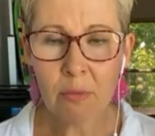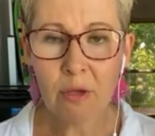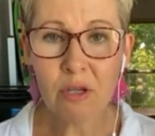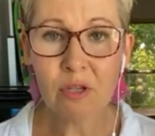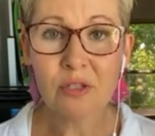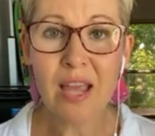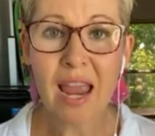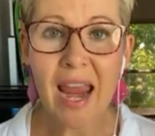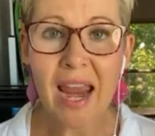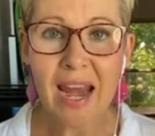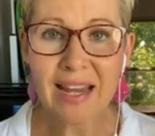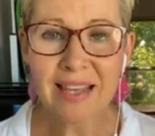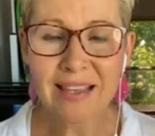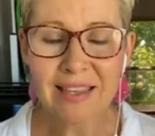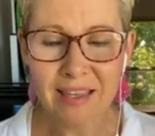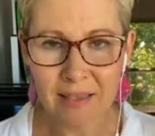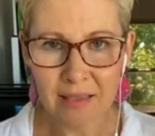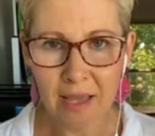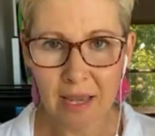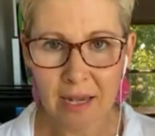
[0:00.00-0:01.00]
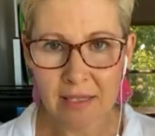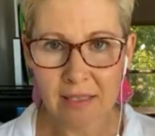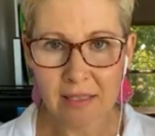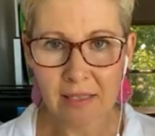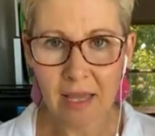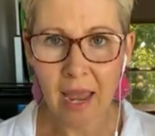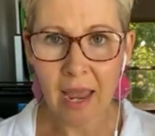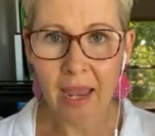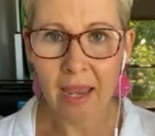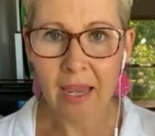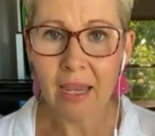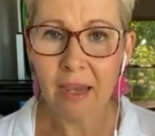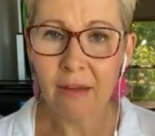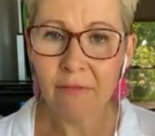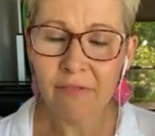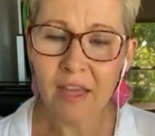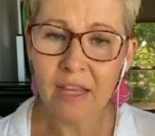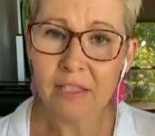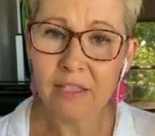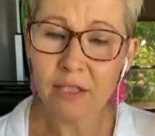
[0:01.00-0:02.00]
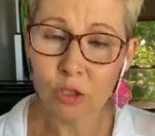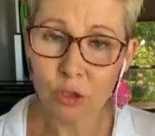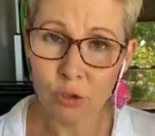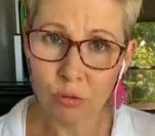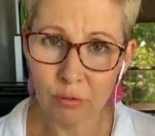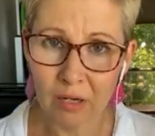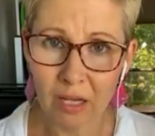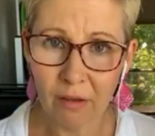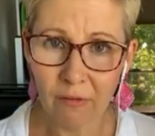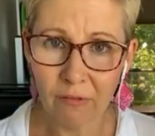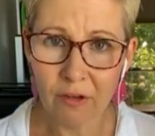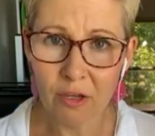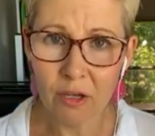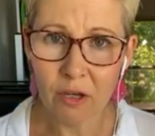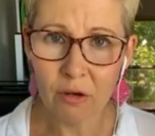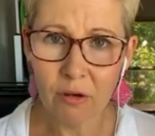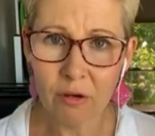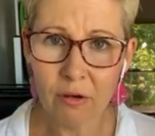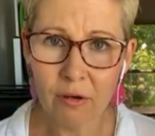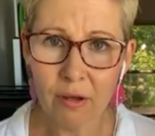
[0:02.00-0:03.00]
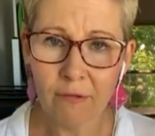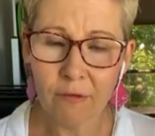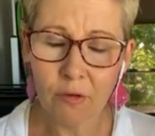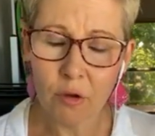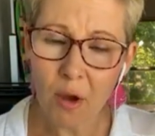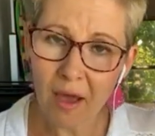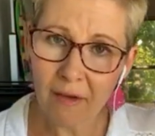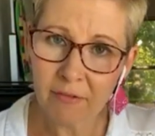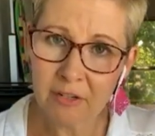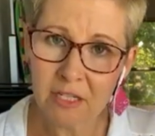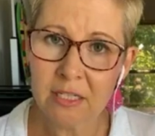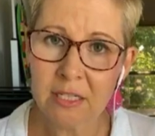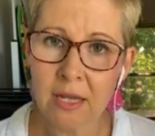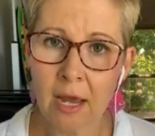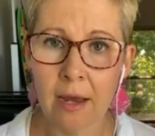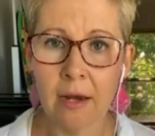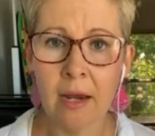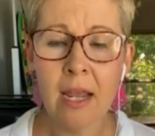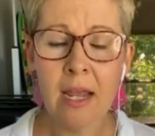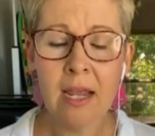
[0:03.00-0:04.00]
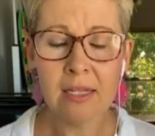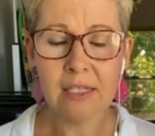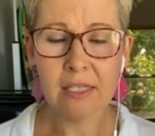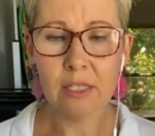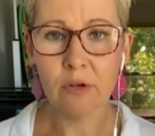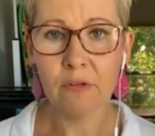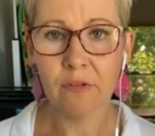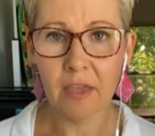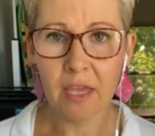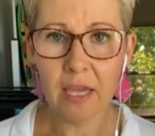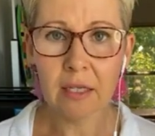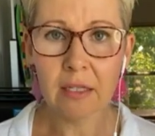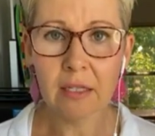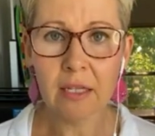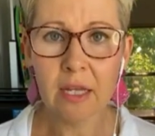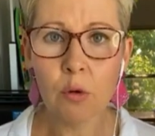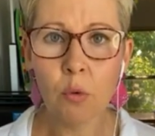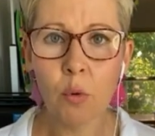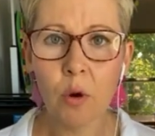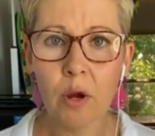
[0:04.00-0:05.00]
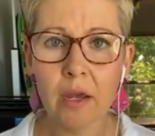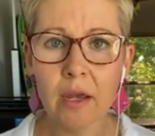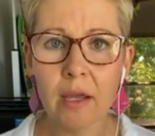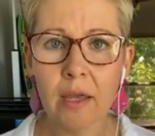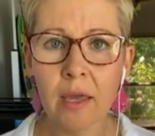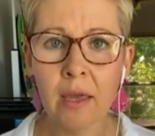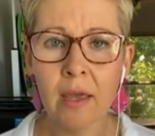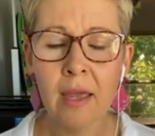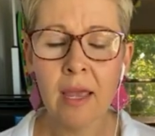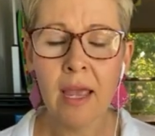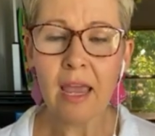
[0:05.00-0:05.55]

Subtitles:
because anything they say, if that's a trigger for you, if you haven't done self-healing work,